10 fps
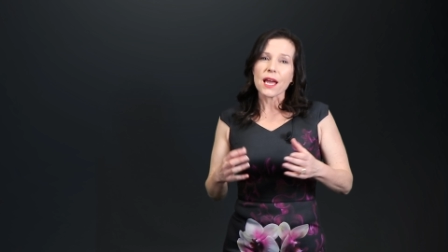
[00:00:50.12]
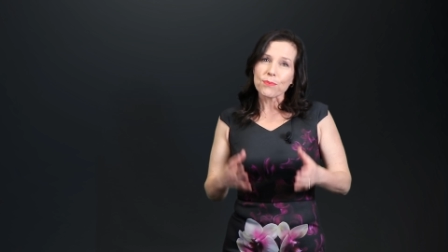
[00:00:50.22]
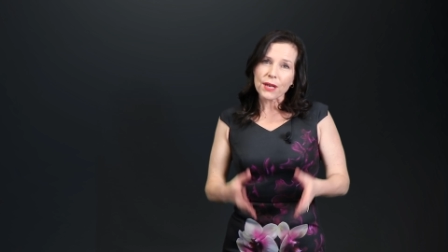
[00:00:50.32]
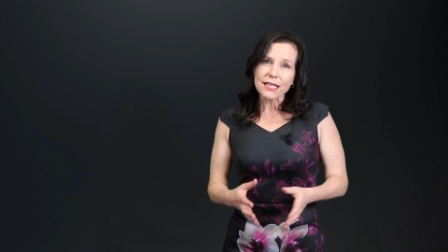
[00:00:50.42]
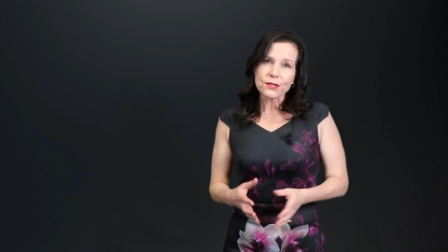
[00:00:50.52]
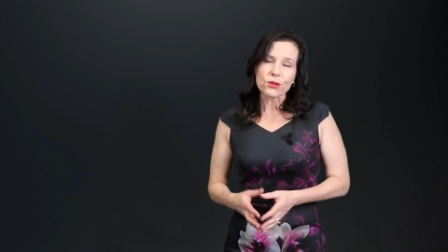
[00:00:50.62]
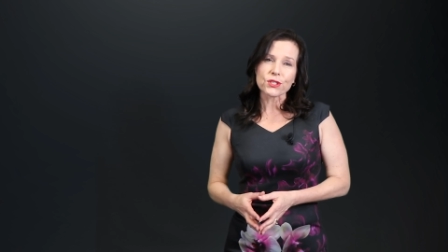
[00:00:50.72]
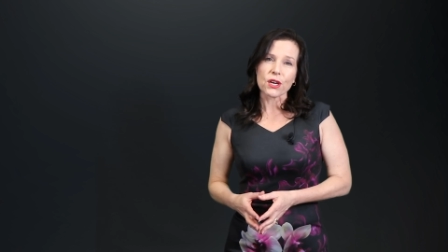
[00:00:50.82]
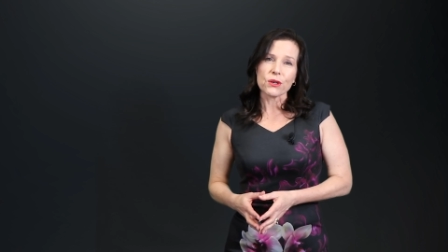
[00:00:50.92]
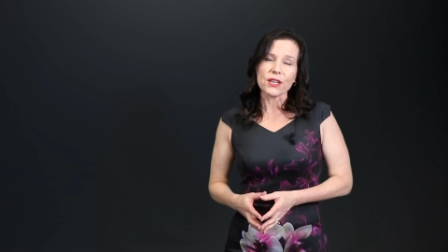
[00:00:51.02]
Plus
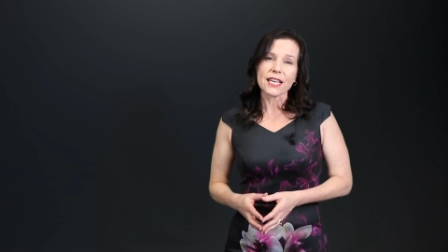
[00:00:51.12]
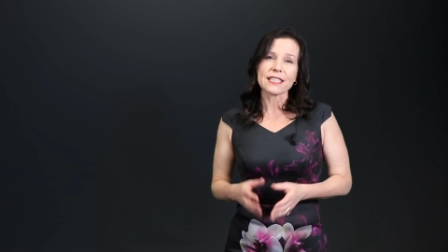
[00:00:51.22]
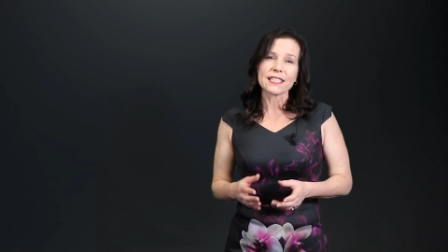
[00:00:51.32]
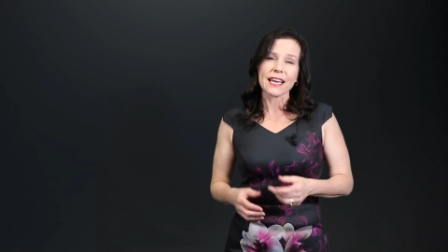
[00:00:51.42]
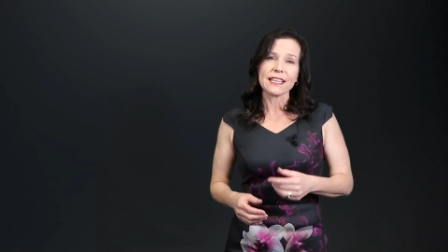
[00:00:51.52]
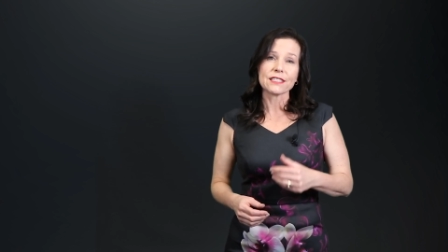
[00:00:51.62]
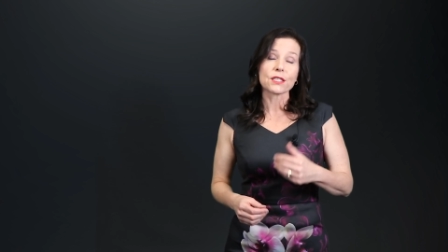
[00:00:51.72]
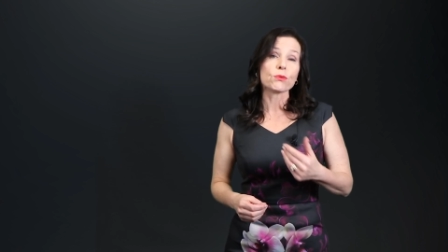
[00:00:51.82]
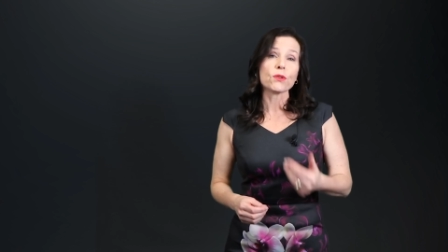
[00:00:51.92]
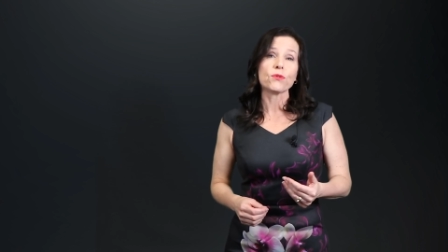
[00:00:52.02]
also it contains
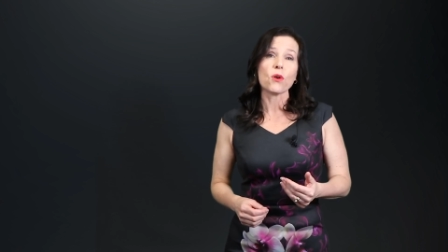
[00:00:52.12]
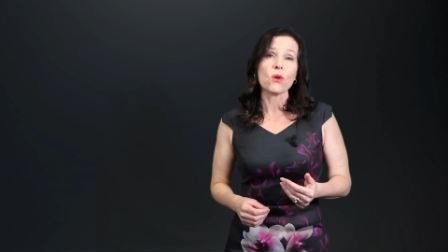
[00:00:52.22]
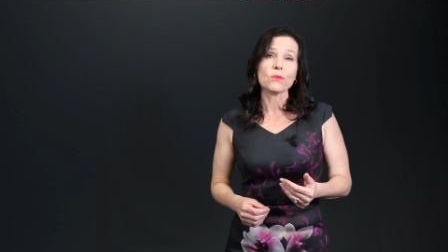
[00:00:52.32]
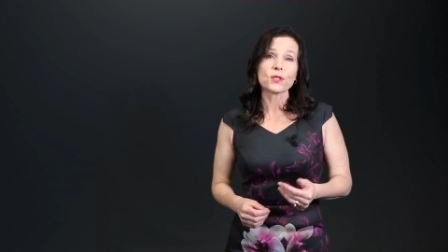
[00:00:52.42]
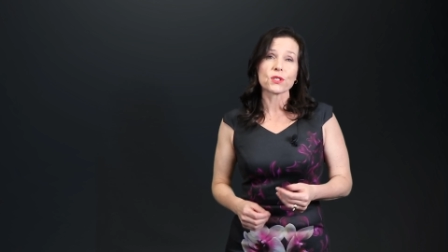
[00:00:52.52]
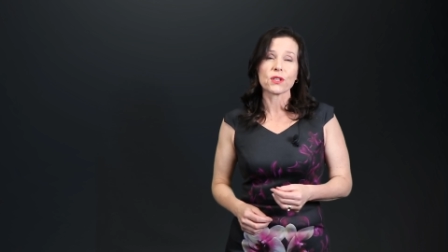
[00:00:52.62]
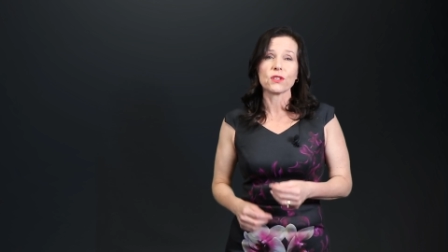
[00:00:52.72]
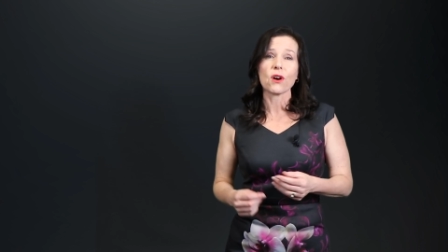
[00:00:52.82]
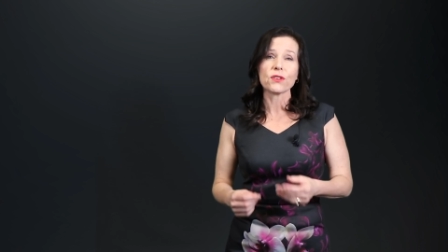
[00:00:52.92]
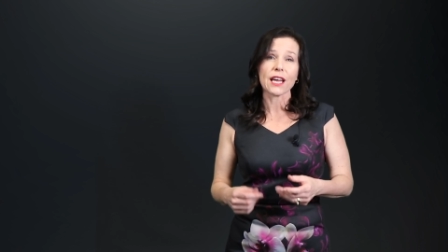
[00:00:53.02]
the reforms to the
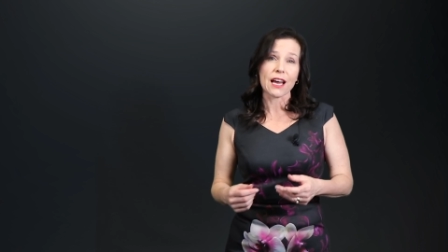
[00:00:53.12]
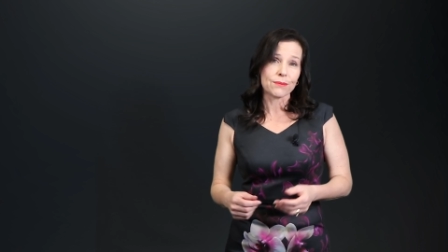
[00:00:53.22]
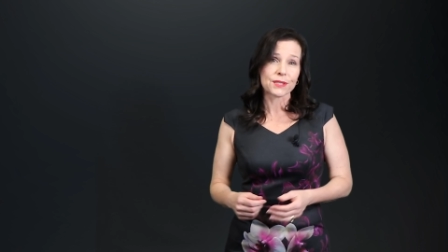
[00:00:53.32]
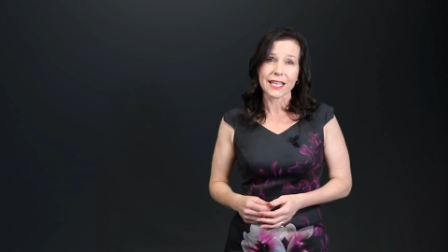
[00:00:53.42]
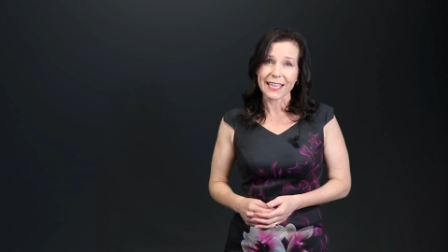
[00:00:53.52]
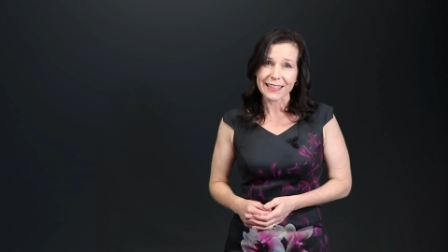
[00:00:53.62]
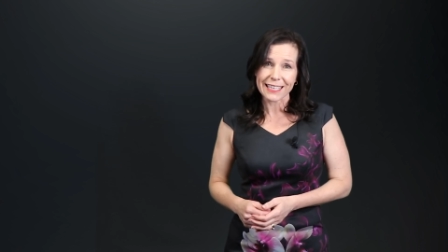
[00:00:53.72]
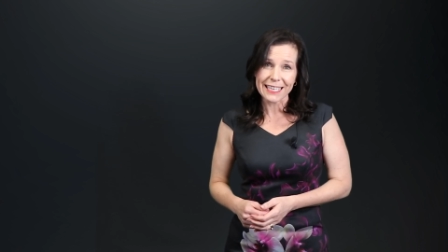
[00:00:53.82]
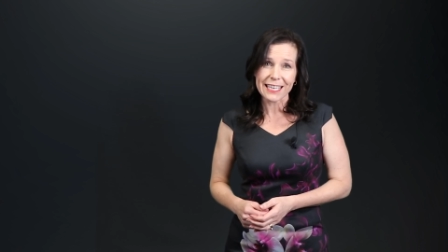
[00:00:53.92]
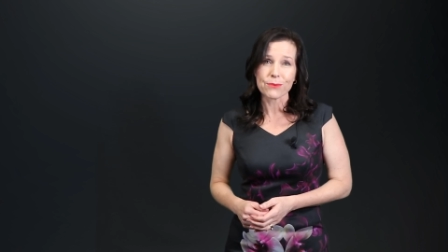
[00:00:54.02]
non-arm's length
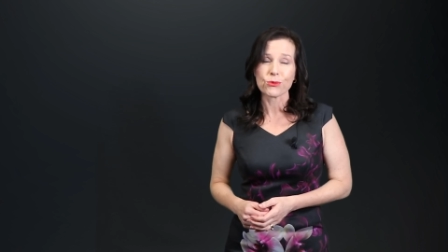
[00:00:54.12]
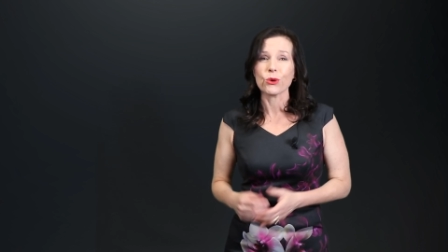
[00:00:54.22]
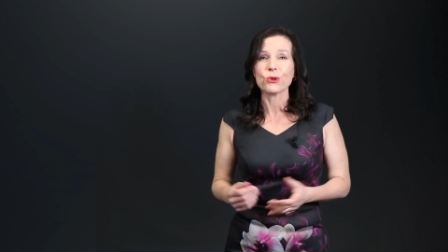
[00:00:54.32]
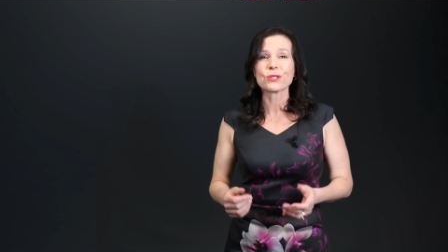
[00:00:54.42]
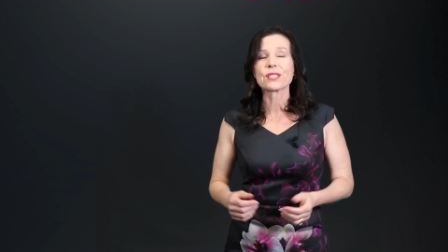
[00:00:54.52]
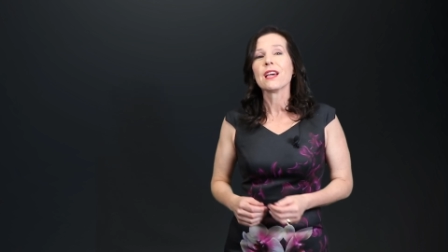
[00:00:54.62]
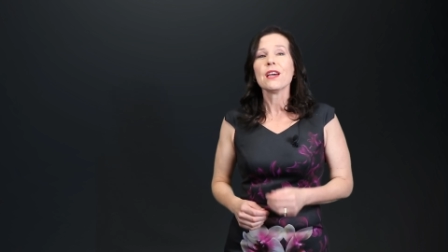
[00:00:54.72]
income rules